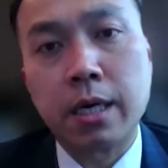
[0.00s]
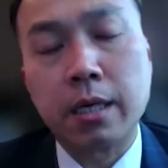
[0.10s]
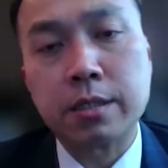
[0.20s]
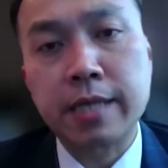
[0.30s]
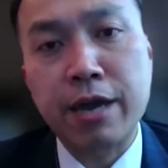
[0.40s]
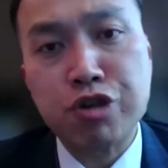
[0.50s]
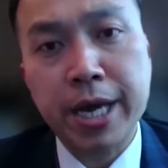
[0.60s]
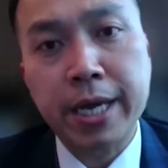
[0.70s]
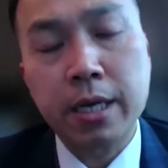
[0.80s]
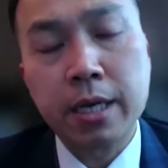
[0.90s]

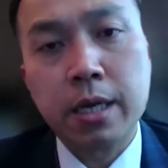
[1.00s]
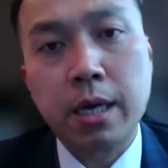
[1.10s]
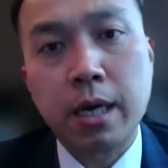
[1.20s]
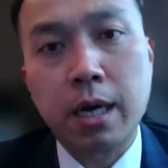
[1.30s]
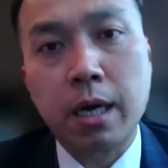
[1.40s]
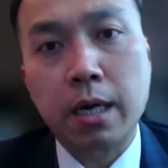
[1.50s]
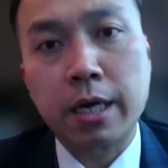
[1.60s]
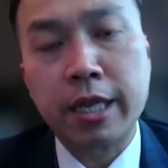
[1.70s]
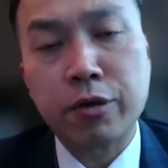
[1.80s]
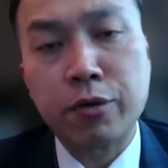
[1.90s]
staging,
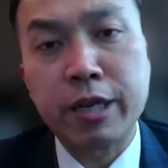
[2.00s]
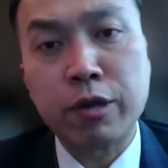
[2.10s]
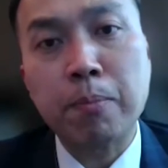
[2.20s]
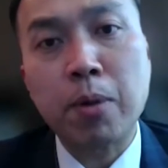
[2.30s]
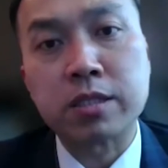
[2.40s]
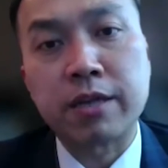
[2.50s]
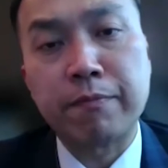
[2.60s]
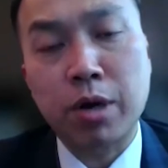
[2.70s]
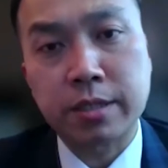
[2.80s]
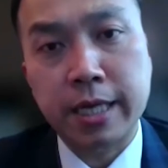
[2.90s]
clinically not
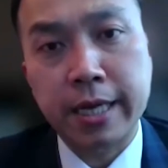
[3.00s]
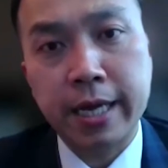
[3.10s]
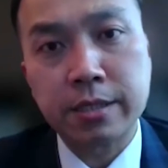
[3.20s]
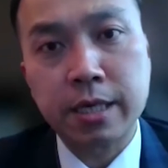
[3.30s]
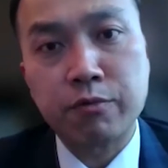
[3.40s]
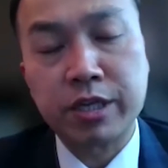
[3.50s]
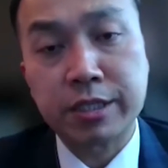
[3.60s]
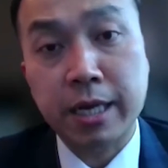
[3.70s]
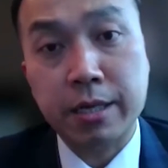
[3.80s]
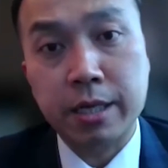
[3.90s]
positive prostate cancer
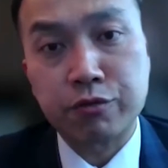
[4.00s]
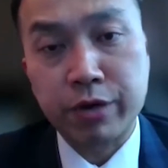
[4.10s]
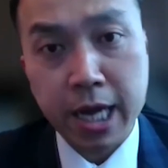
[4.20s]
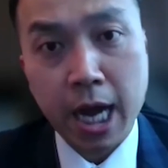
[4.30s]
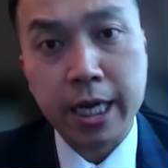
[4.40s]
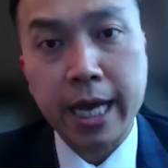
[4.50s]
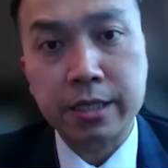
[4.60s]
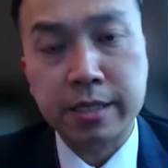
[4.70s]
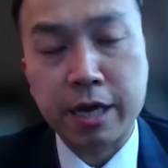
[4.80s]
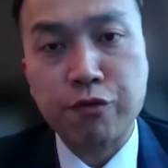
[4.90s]
is regarded
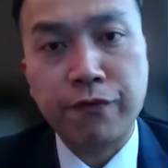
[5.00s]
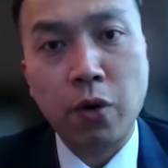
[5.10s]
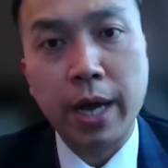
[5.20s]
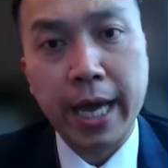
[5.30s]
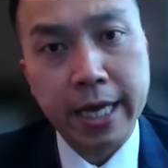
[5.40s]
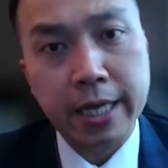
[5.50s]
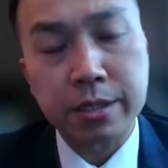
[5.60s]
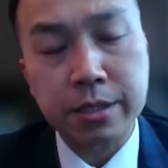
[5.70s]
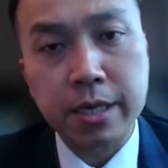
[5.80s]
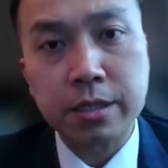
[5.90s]
as stage 4A
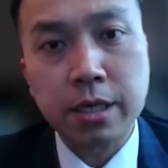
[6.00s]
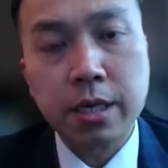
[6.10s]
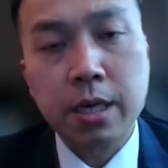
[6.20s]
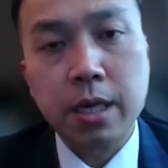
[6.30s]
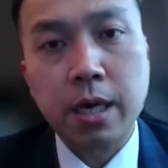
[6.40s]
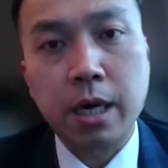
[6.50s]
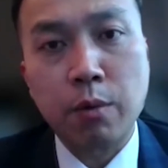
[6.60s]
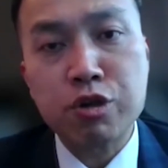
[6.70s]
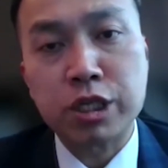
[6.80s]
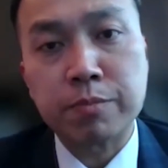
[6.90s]
disease,
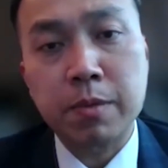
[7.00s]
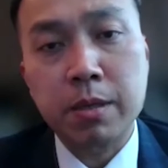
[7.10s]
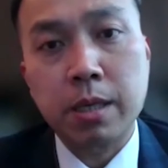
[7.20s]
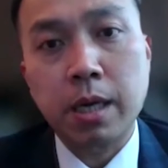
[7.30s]
which is